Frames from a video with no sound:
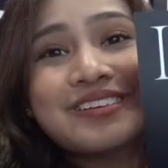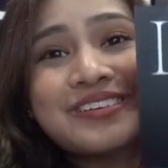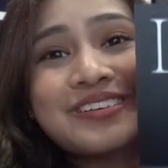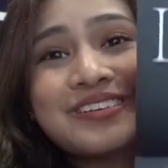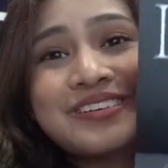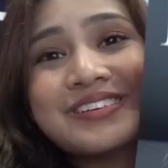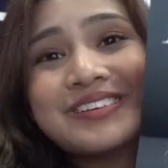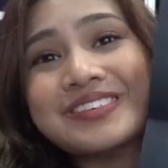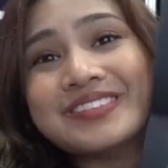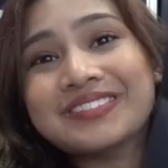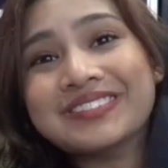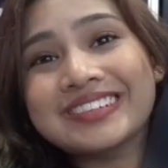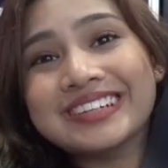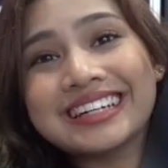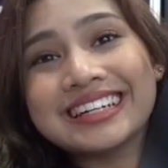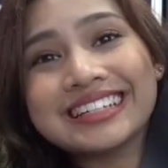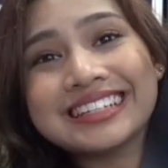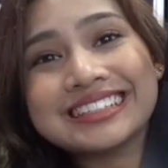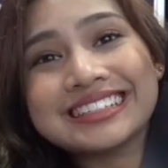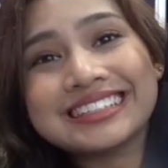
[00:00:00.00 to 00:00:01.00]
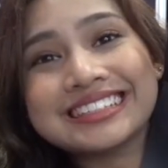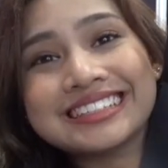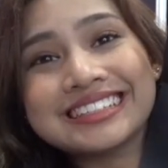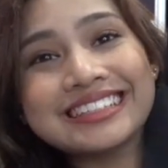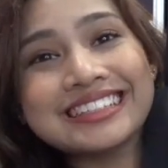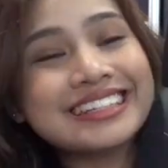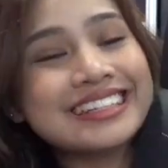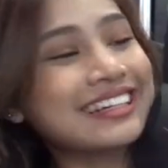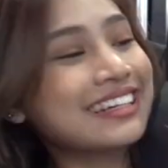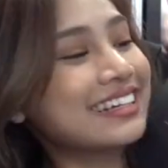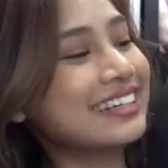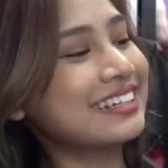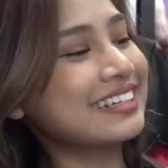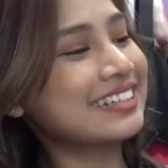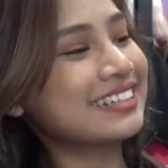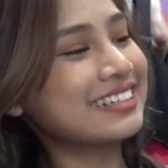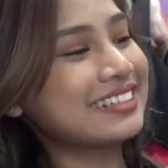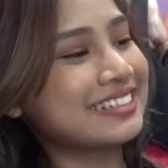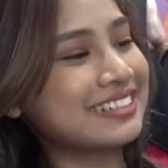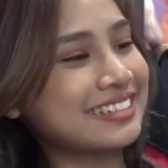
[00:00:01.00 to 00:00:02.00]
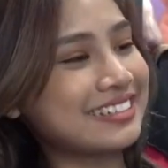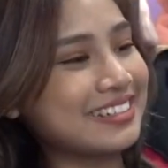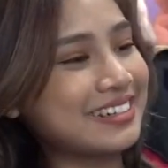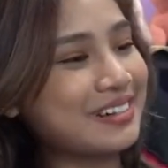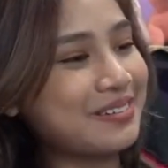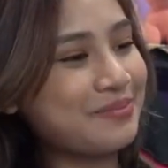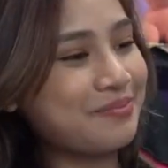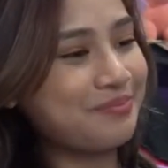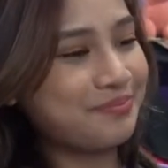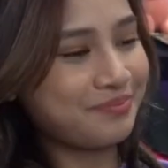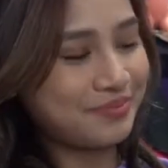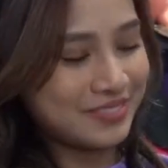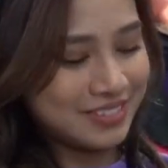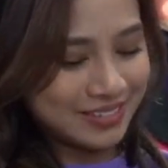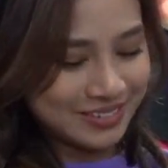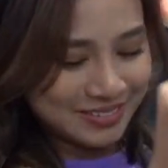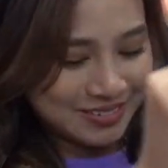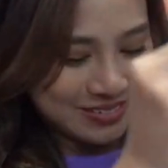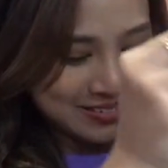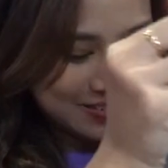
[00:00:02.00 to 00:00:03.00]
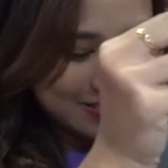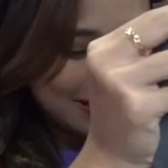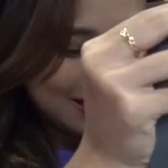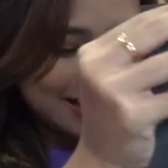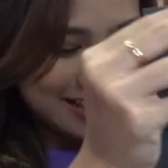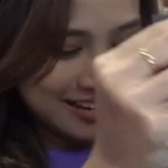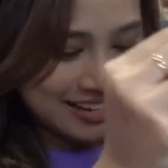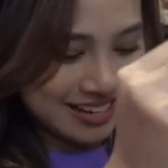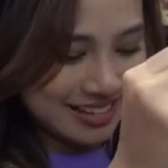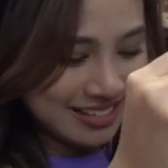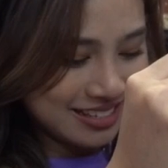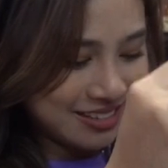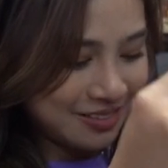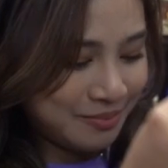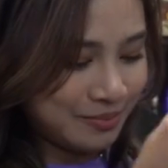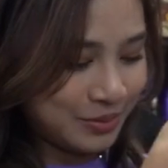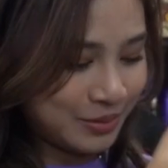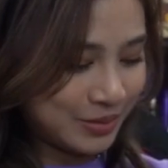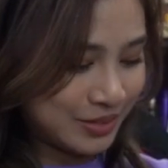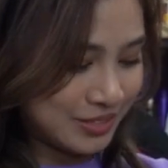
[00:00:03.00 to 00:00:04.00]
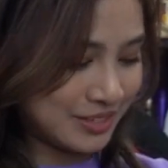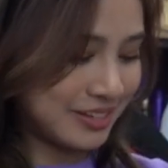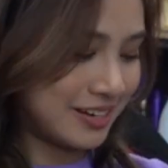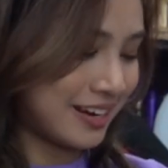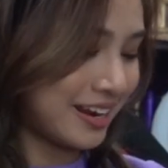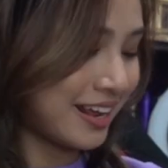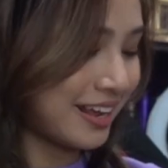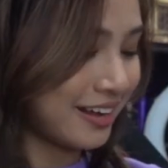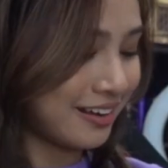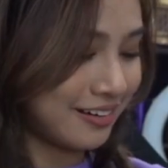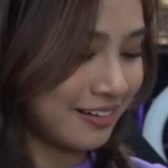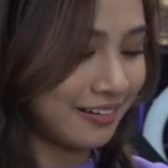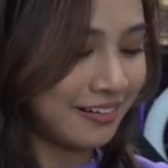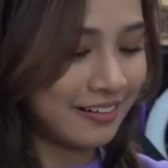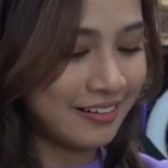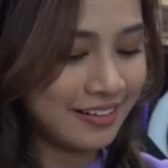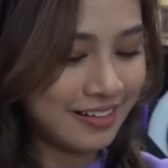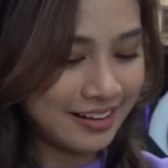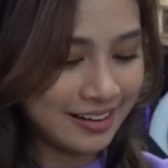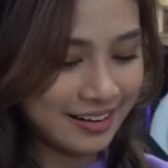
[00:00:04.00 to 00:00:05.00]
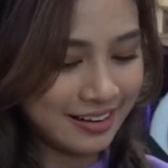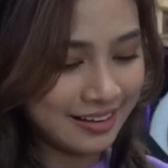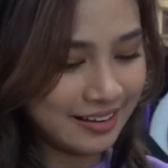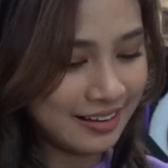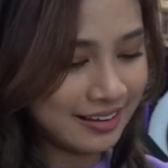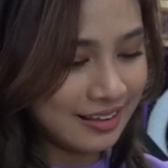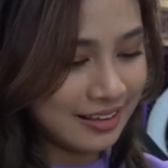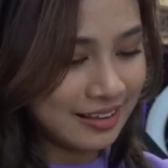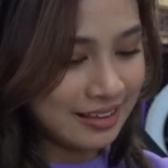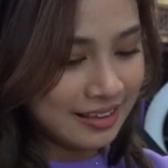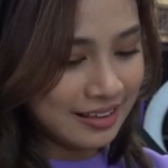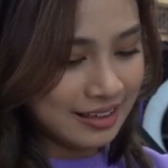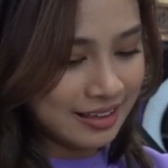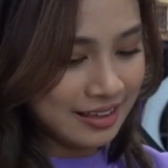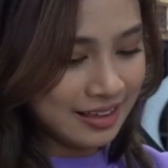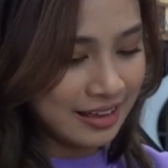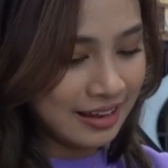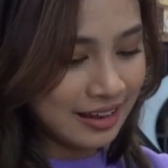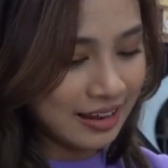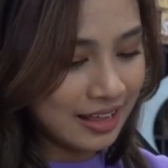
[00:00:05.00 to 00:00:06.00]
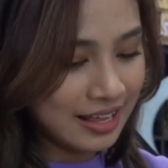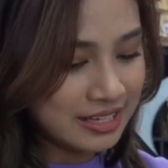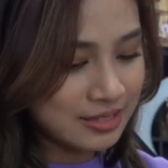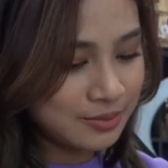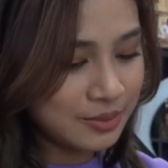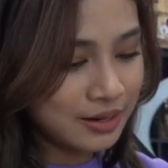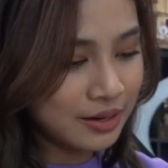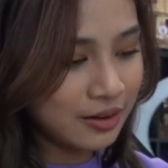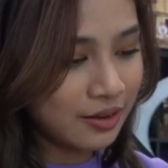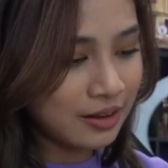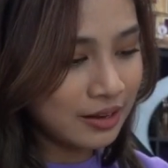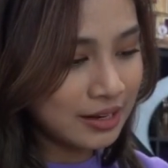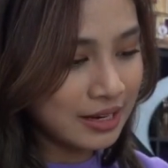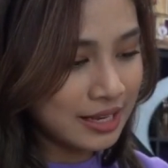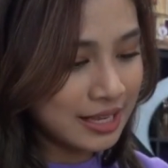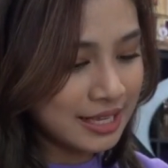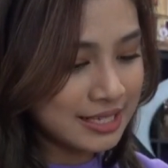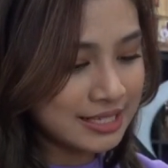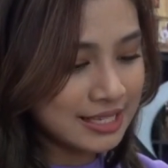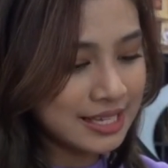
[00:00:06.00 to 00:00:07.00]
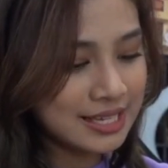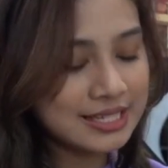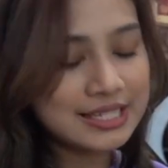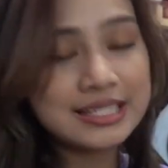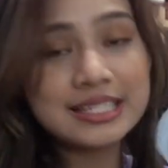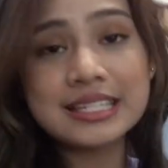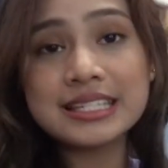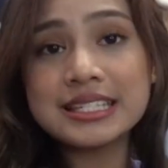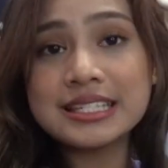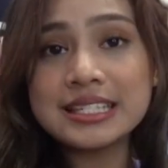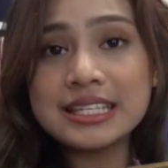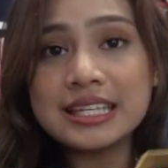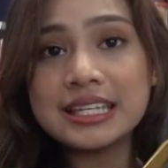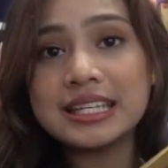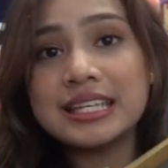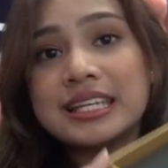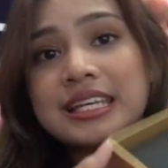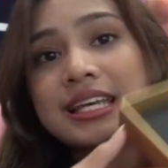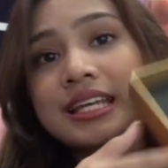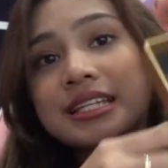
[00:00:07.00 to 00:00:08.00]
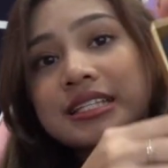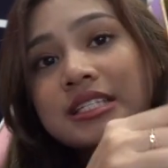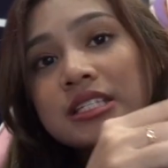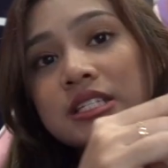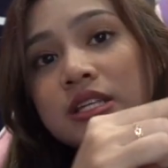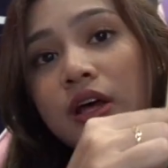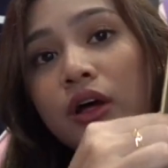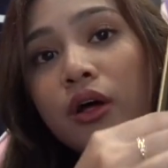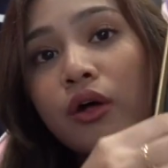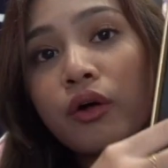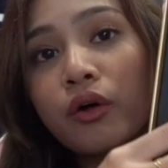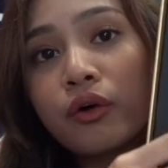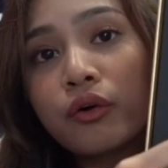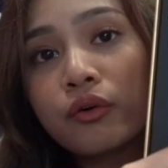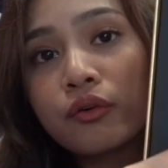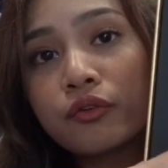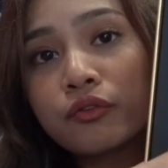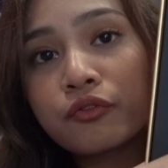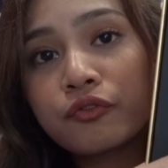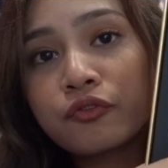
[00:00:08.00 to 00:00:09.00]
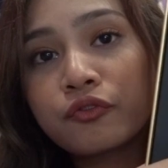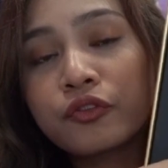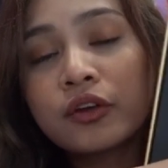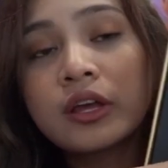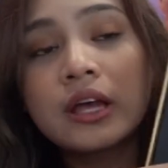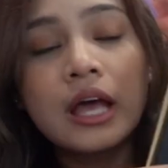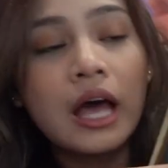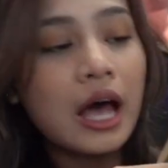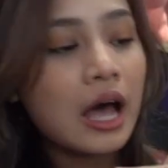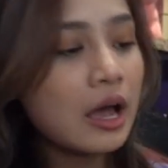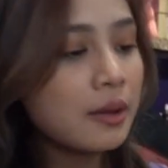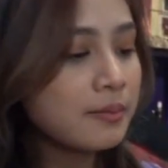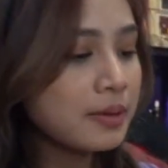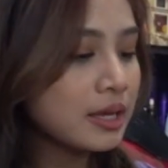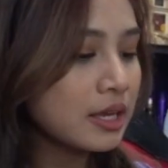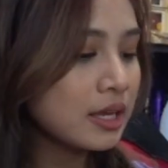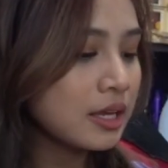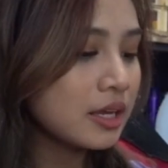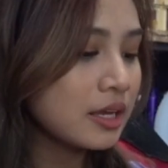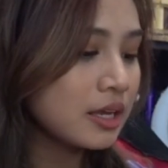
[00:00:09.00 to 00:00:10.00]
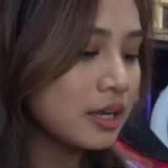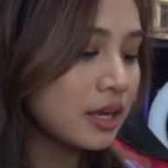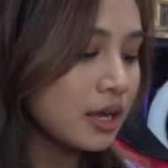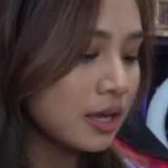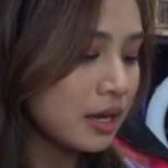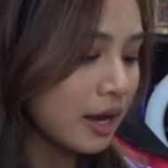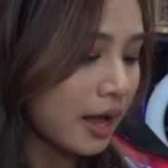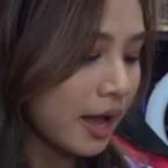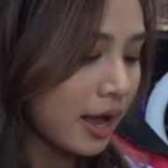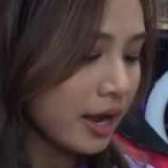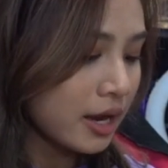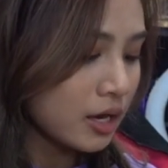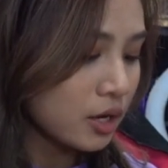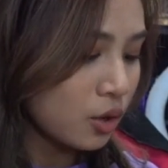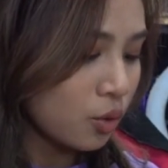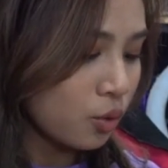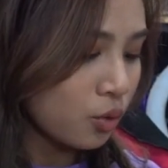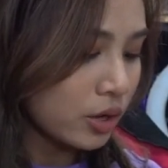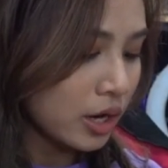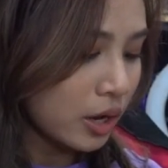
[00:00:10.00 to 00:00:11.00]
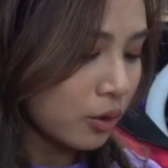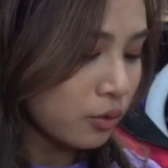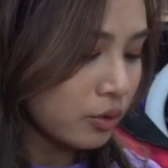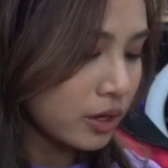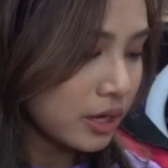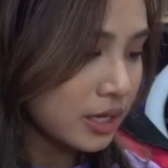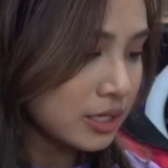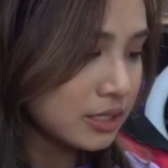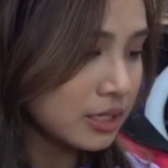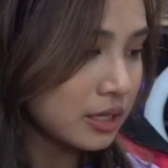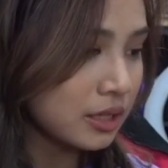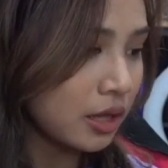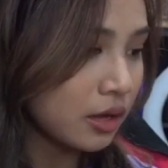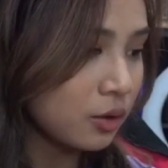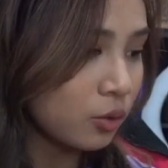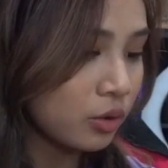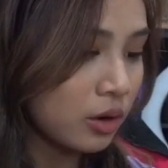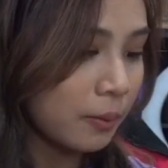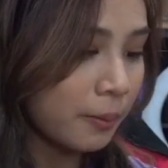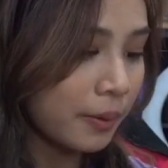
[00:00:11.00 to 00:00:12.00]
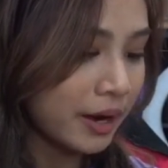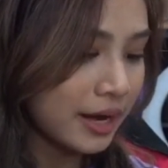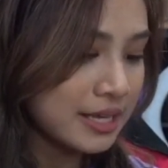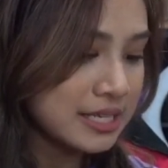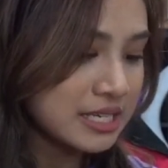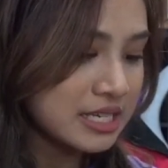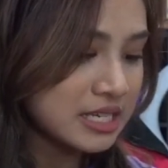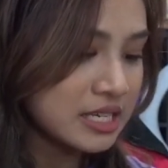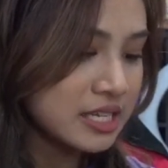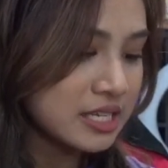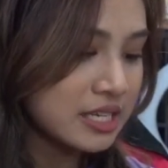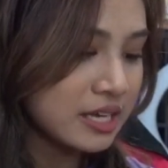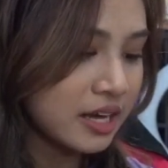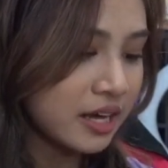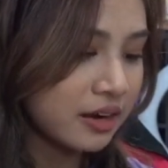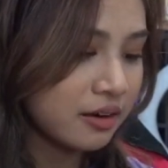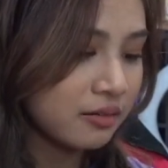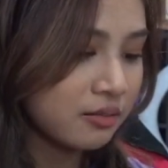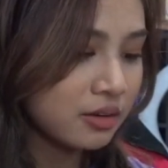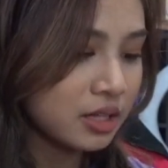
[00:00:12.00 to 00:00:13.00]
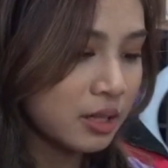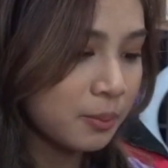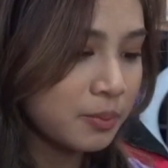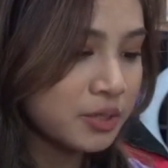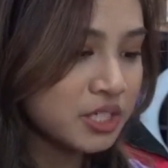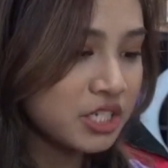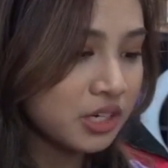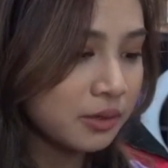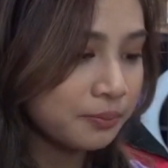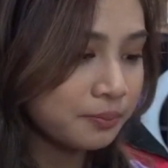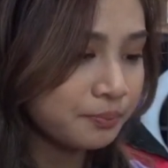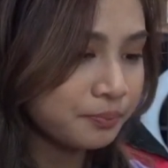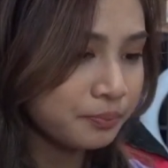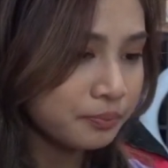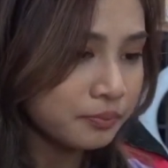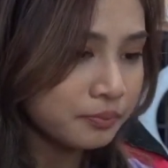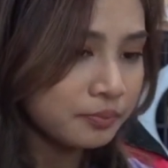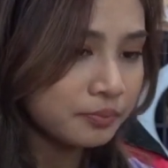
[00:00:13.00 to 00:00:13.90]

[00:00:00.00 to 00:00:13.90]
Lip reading: Oh my goodness. Yep. So that is the poster that I got. And last but not least is the CD itself. I mean, I know nowadays dah tak ada orang pakai CD kan. Tapi macam